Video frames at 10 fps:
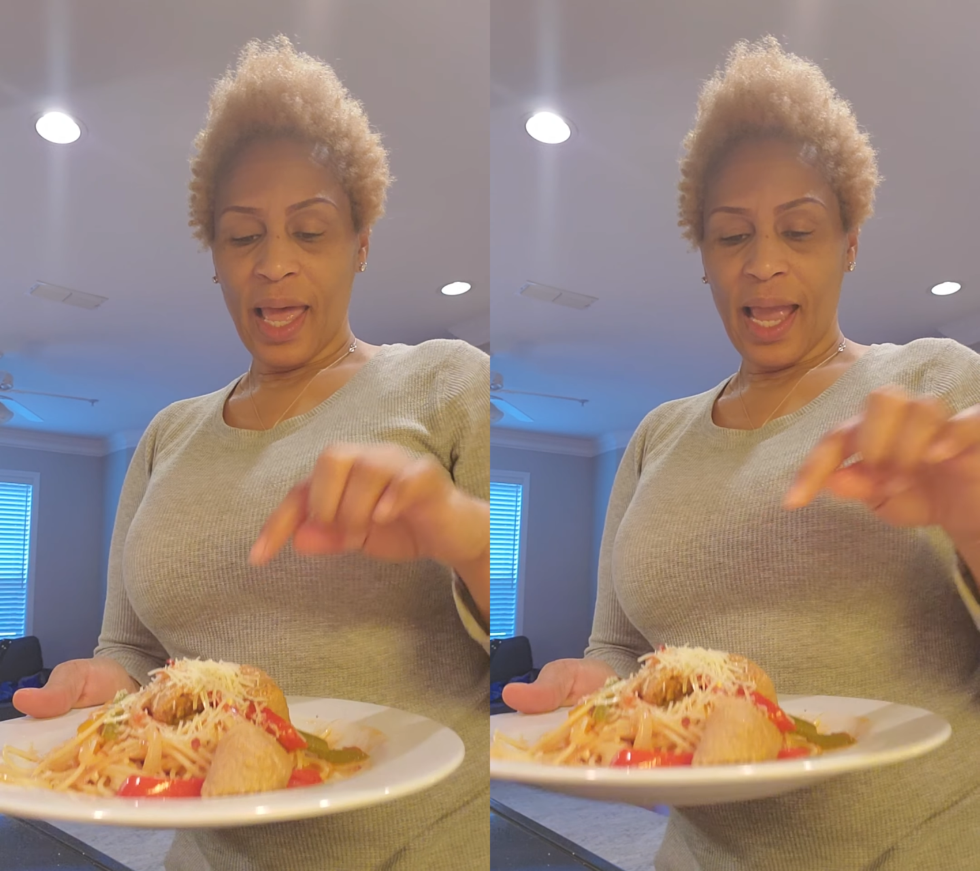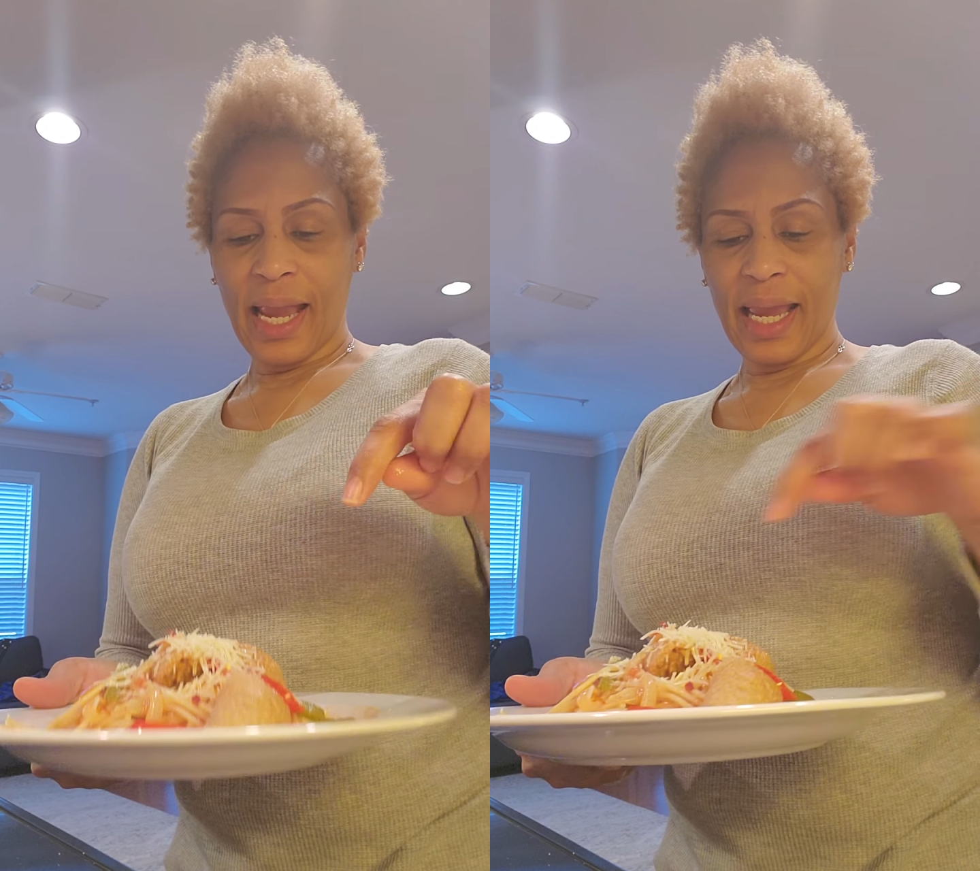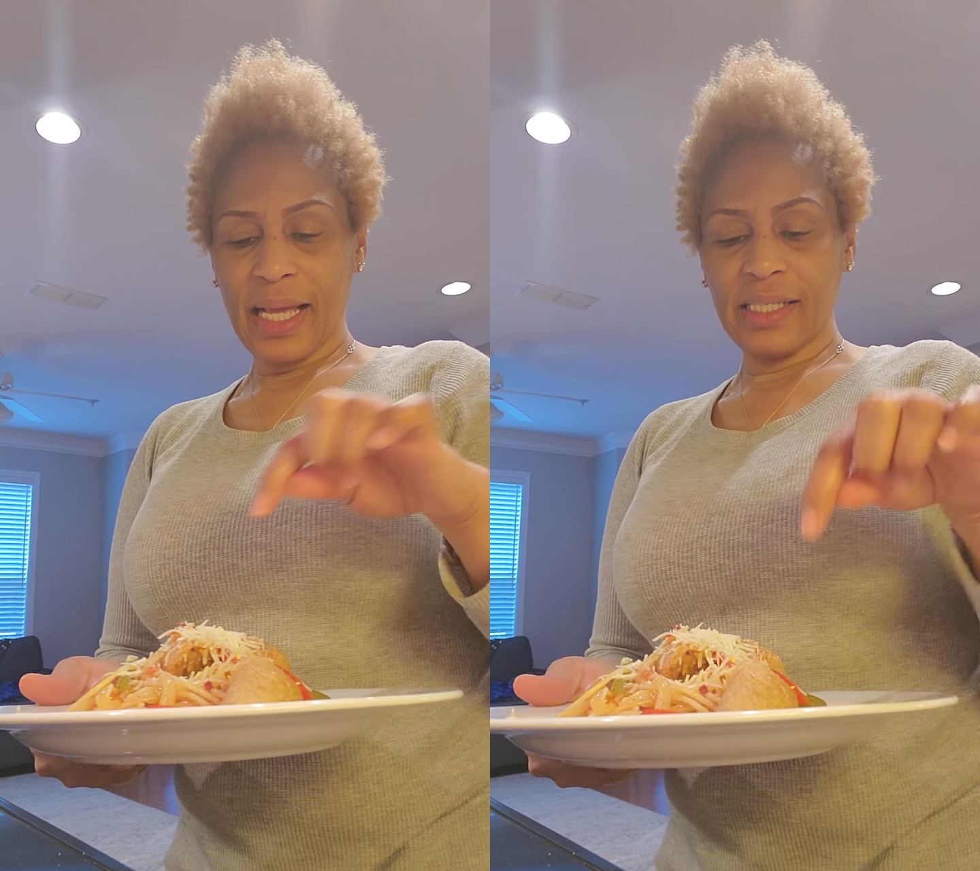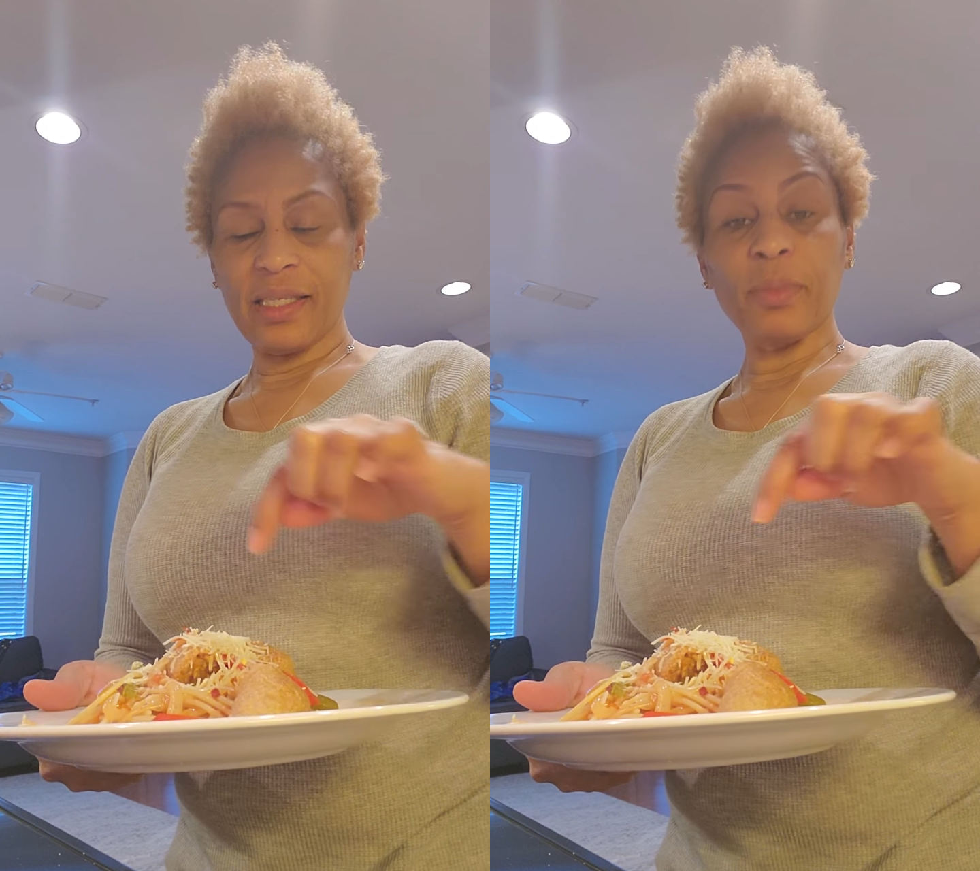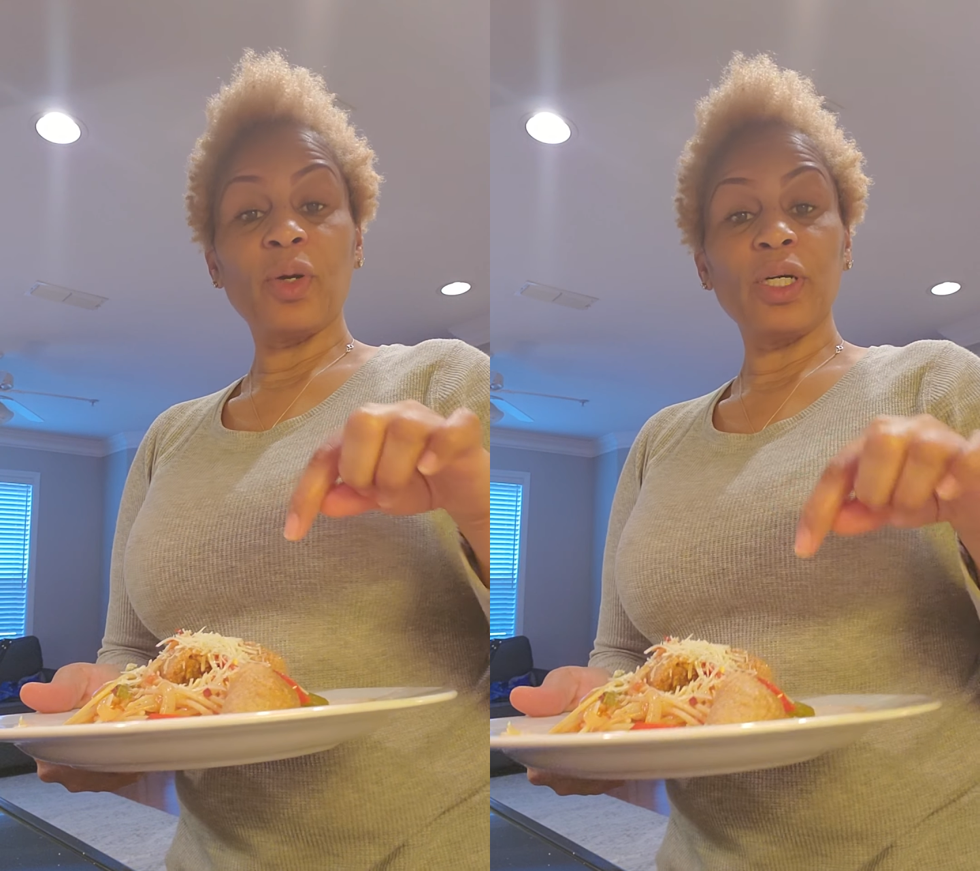And
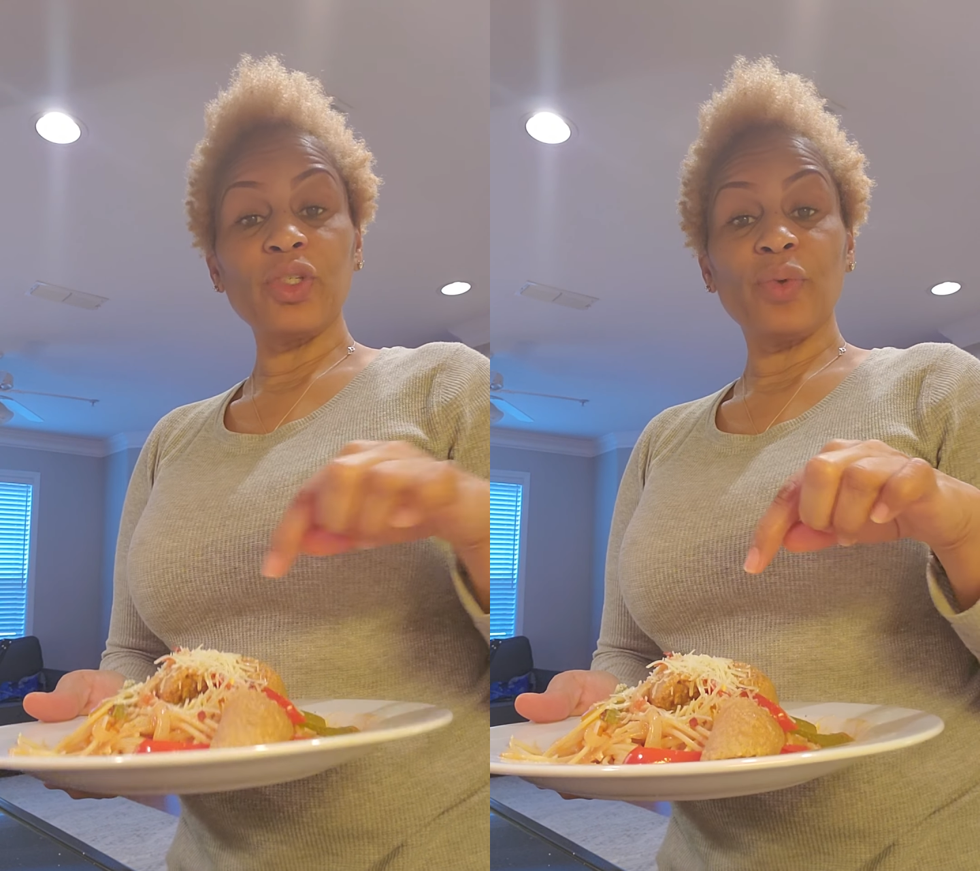some crushed